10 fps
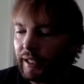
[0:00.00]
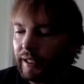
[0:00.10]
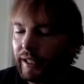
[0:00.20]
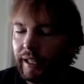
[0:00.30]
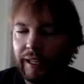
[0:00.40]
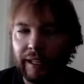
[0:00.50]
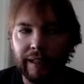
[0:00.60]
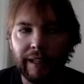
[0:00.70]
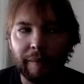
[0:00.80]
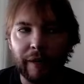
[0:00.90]

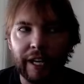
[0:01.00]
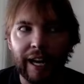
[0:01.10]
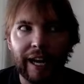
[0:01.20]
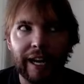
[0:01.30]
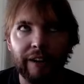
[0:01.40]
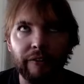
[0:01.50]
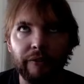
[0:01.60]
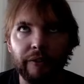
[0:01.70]
they might have